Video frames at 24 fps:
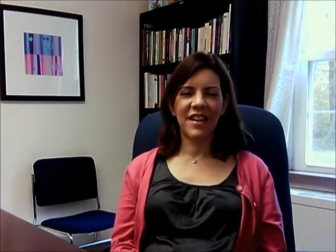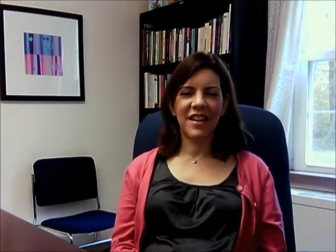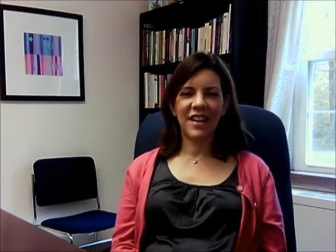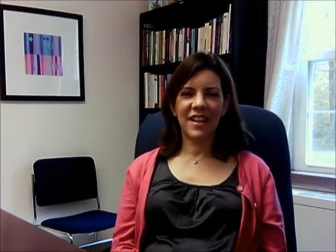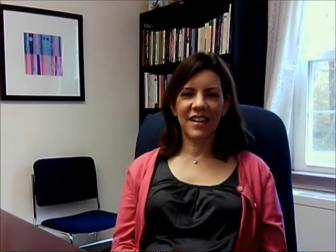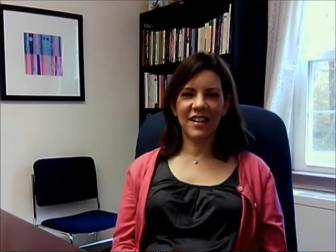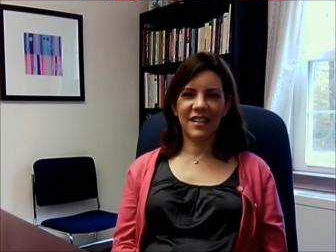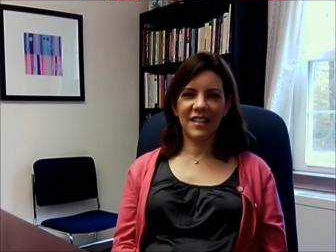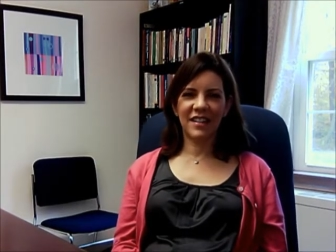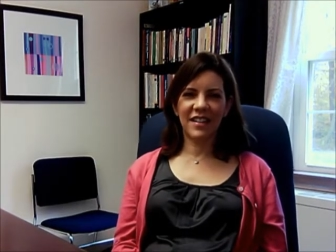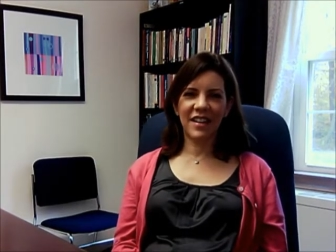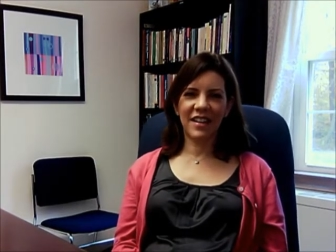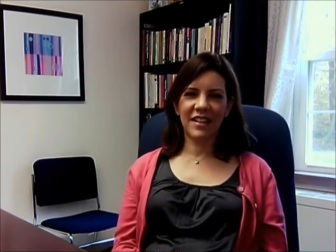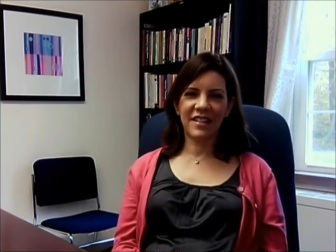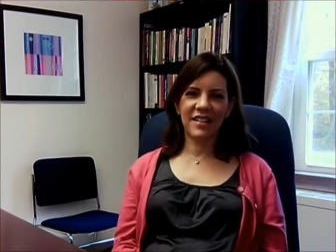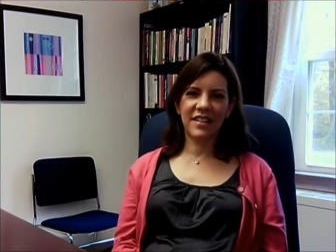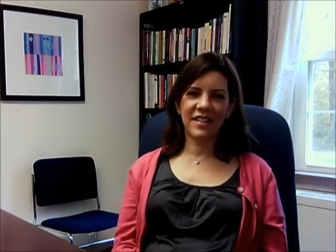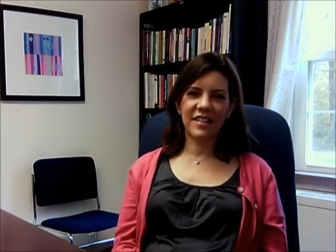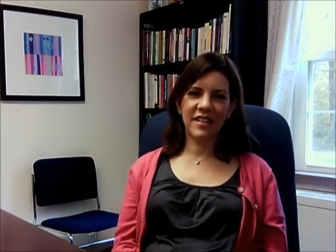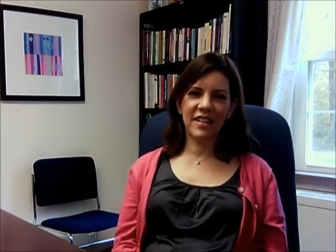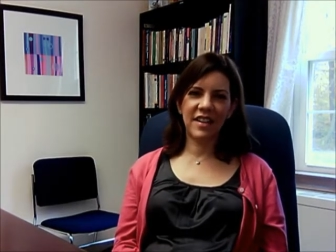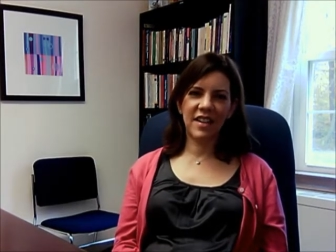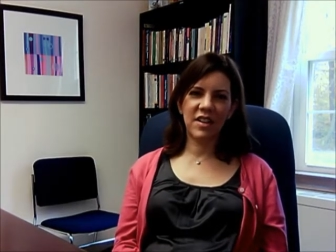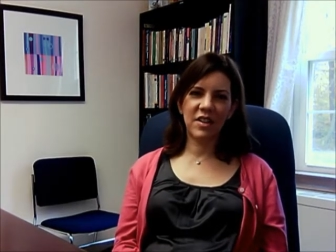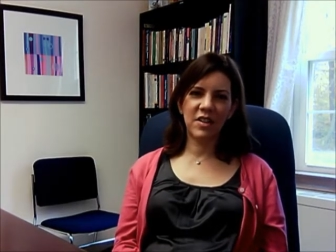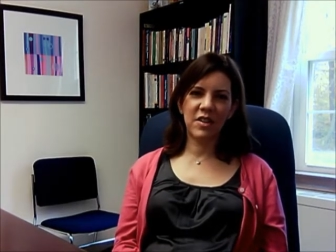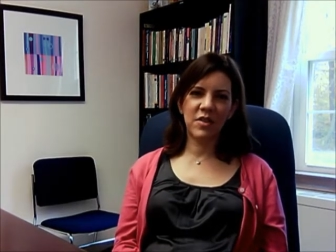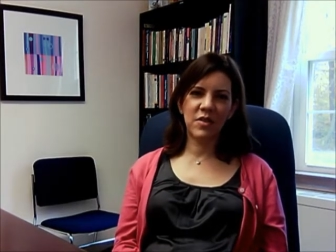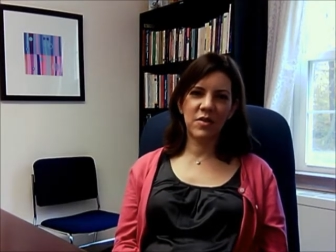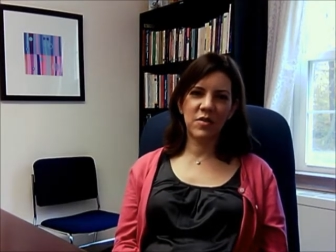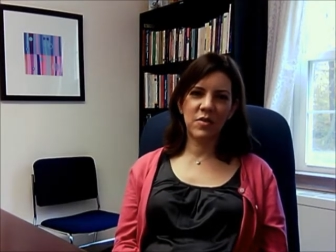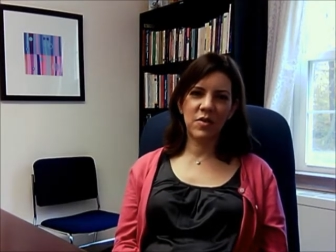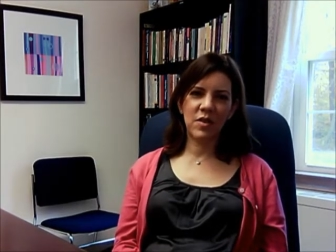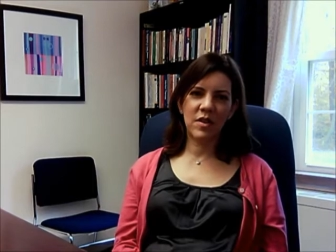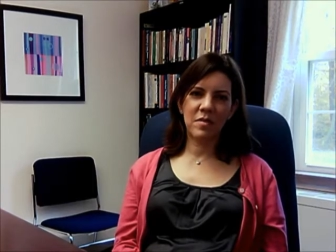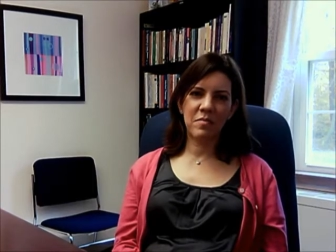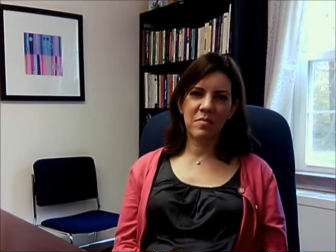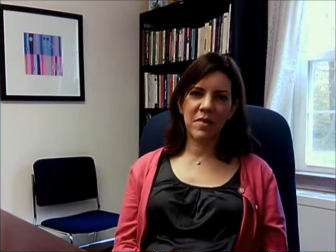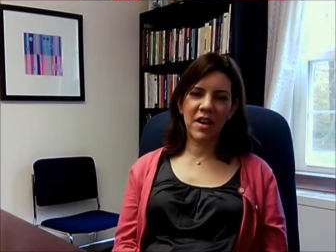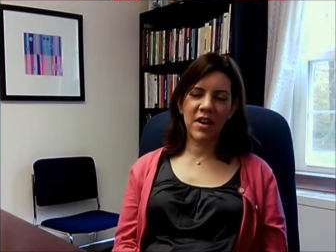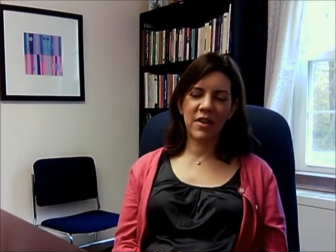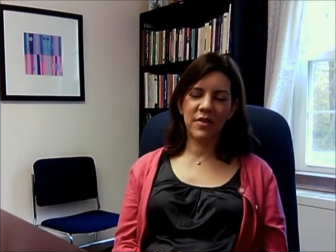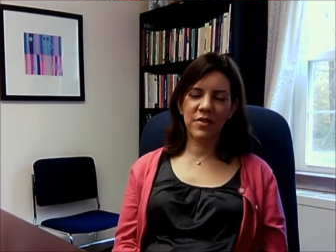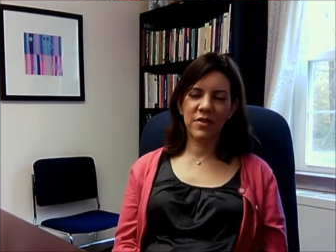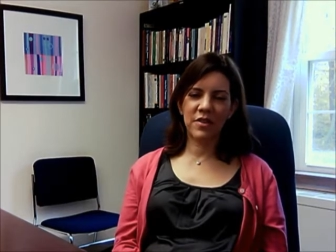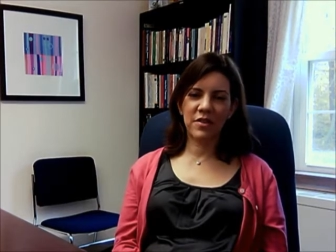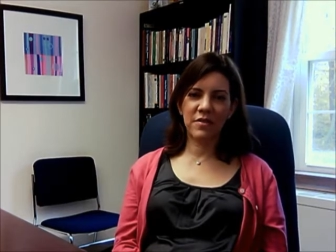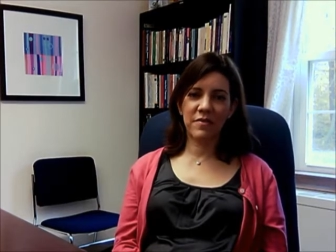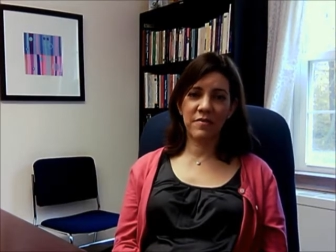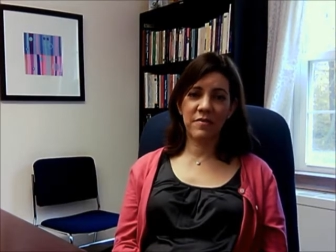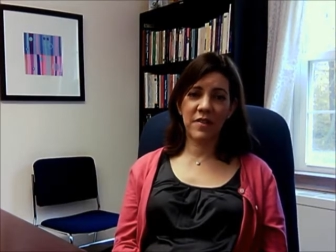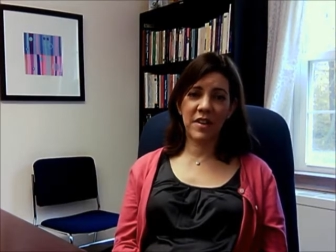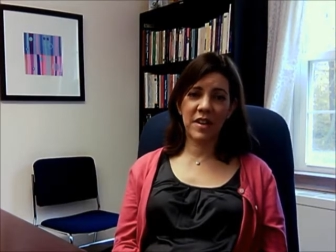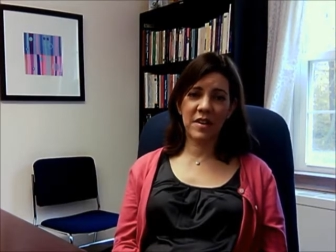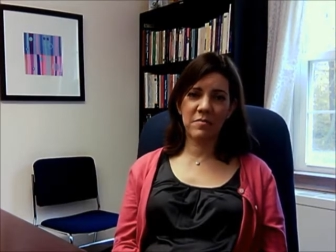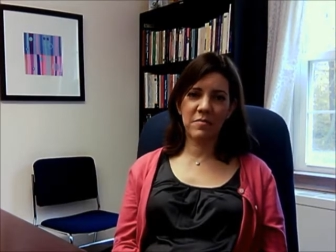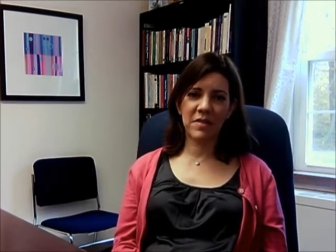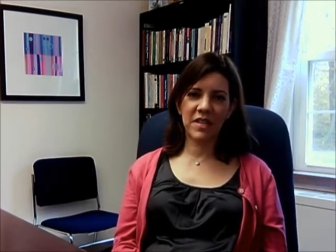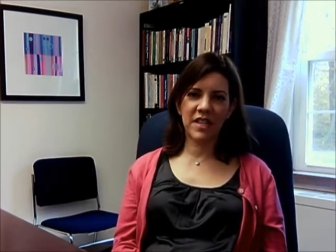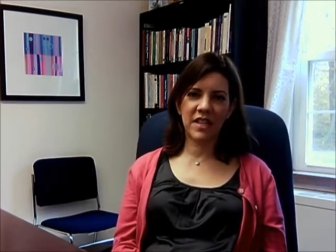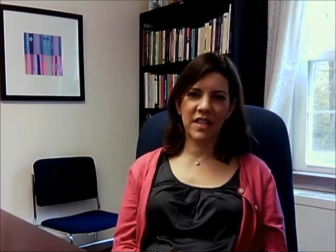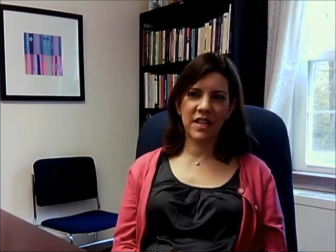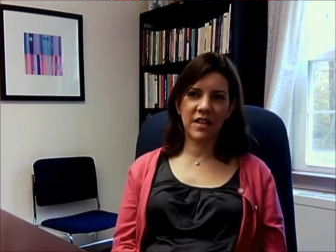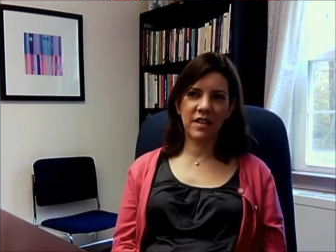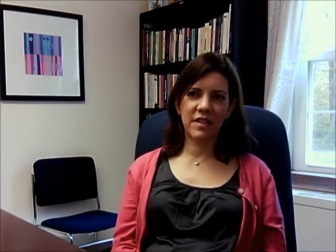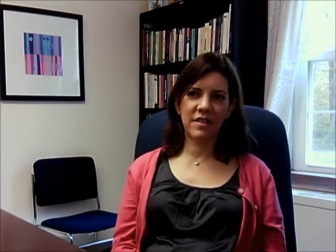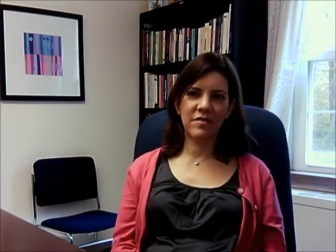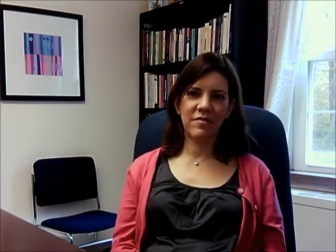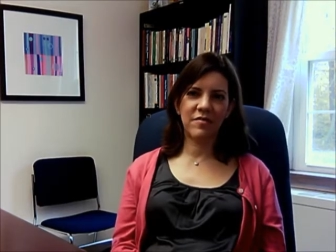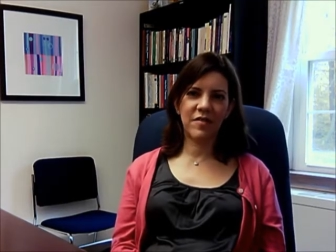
and I'd like to tell you about the family